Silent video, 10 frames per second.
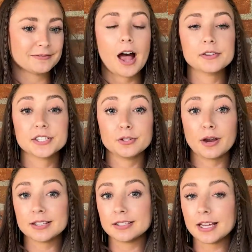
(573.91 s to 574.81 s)
I'll see you
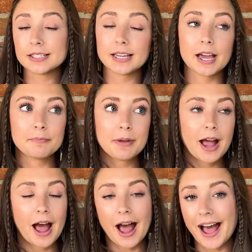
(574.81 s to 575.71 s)
guys next time.
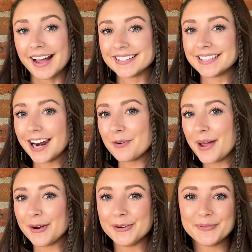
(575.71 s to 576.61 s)
Hasta
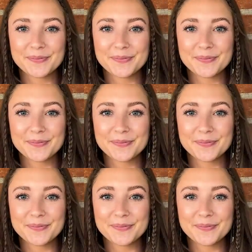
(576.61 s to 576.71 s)
luego.